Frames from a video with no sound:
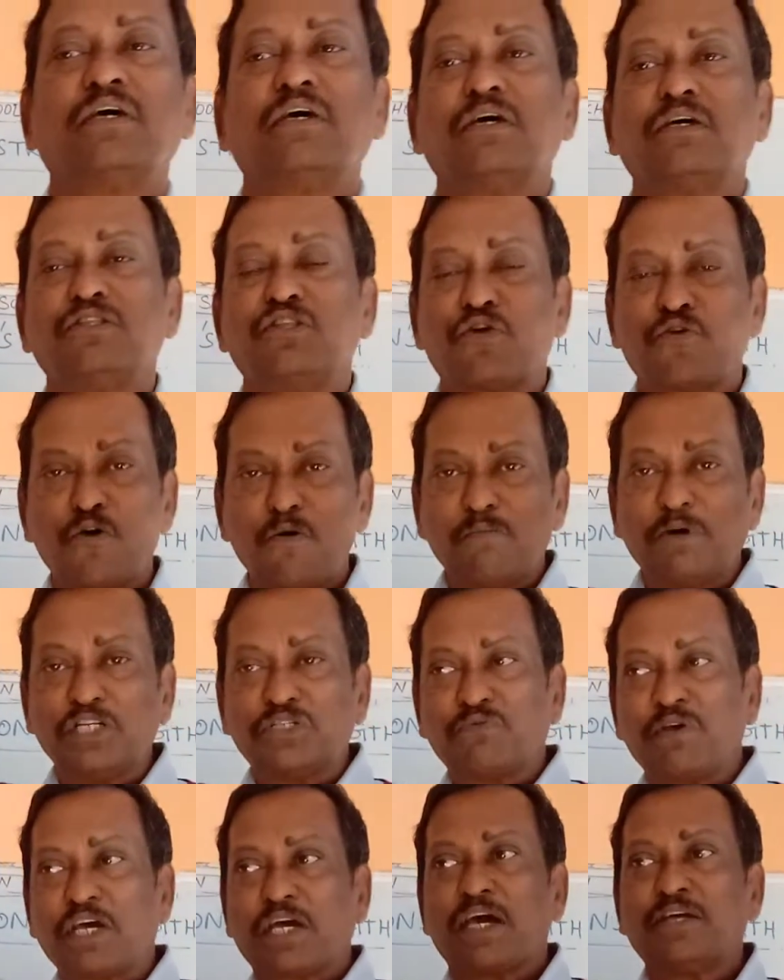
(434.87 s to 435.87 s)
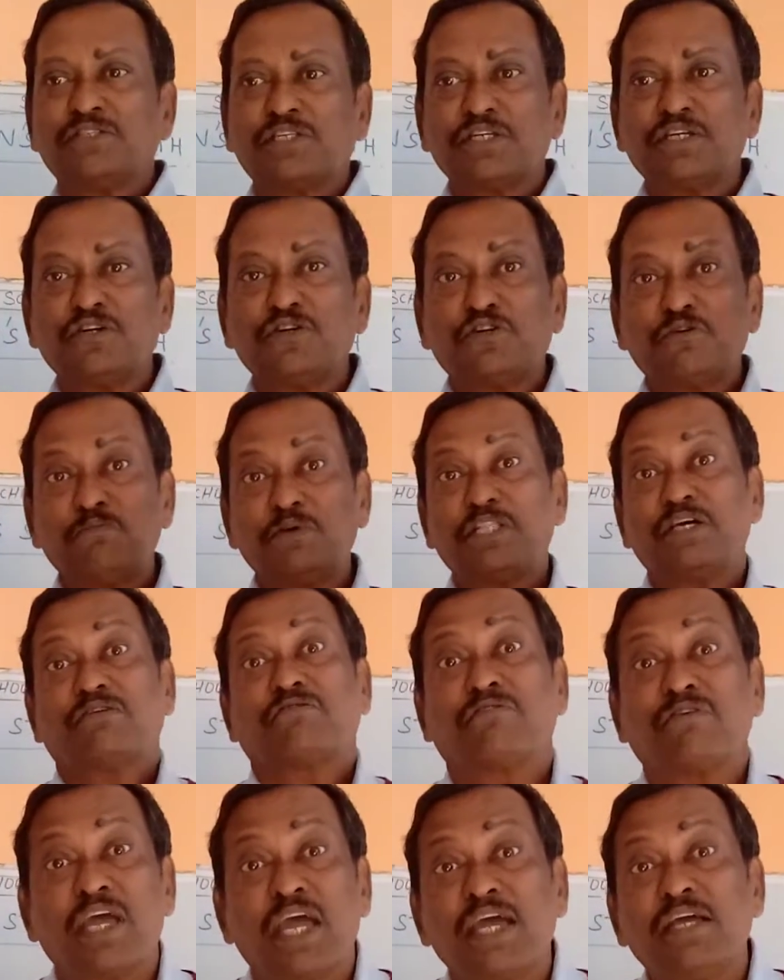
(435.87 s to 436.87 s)
The Romans were considered to be
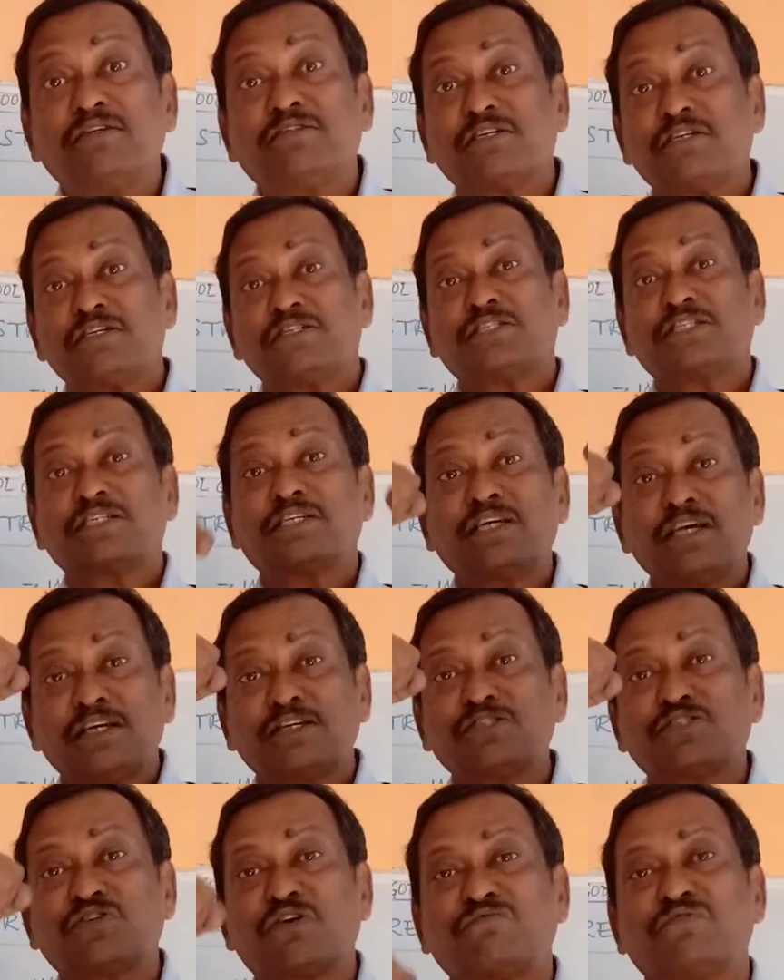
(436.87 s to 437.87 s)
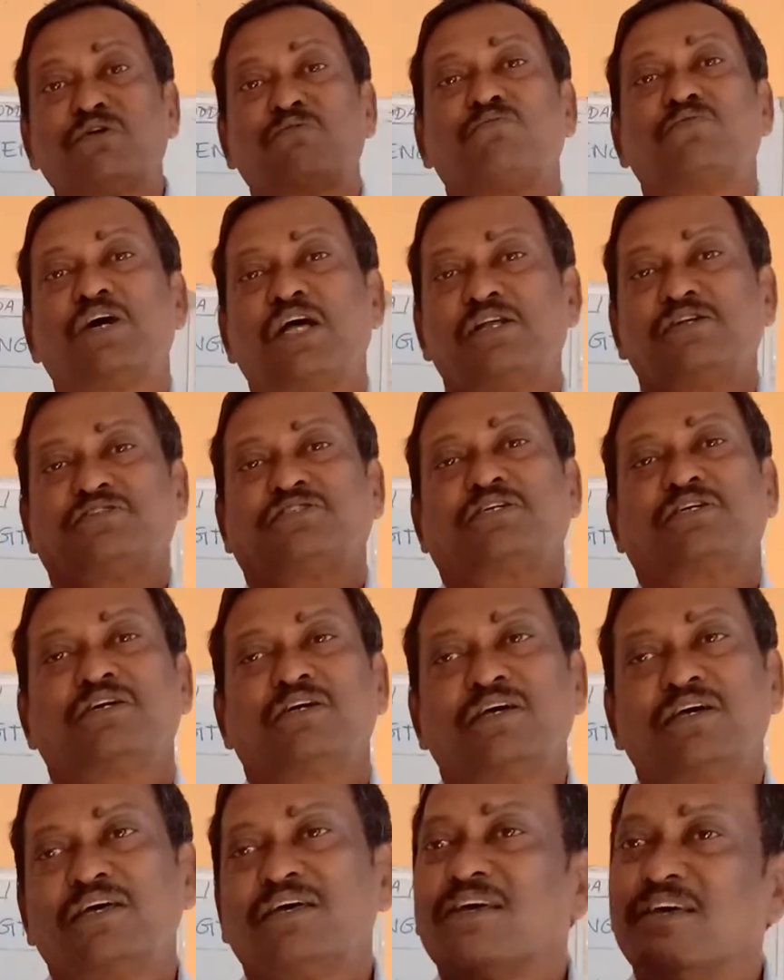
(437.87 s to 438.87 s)
the greatest kings of the world.
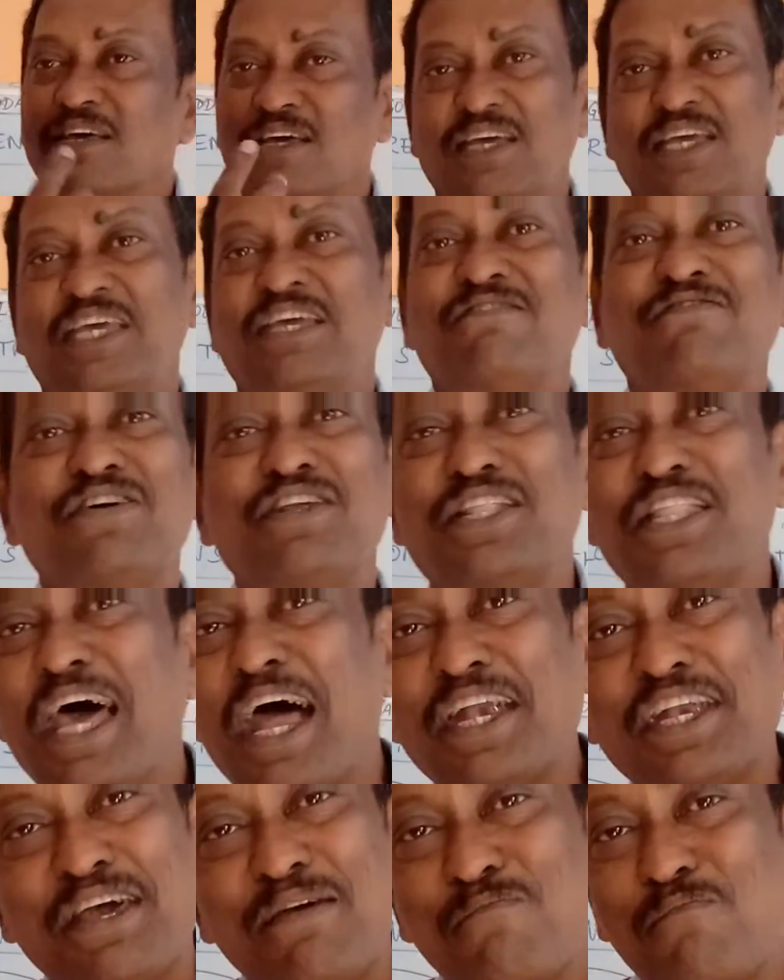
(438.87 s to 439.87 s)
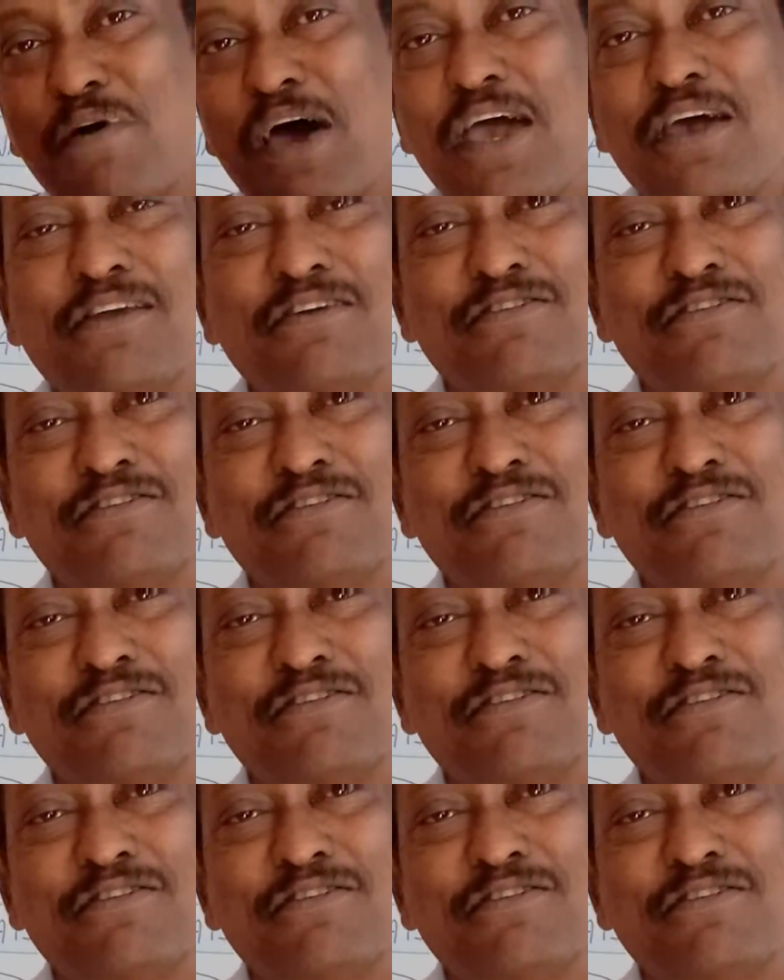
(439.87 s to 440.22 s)
Even that empire